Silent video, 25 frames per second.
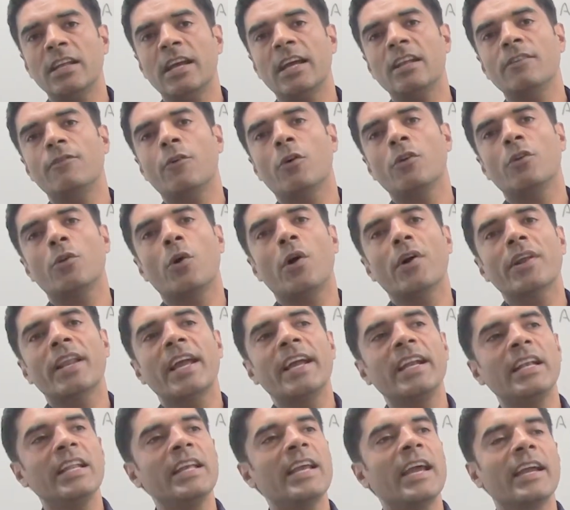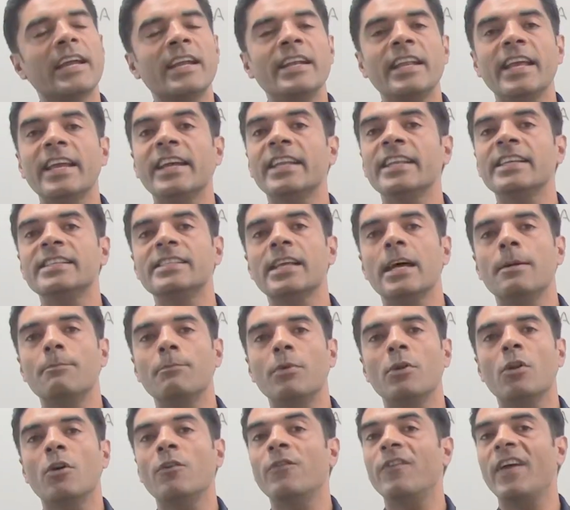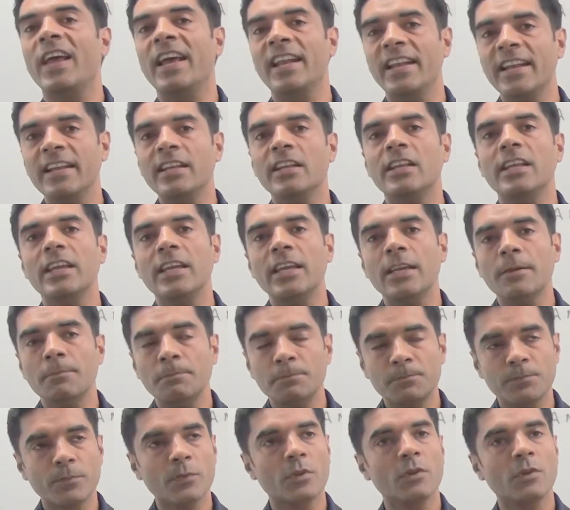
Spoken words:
and for non-IT I can take an example of L&T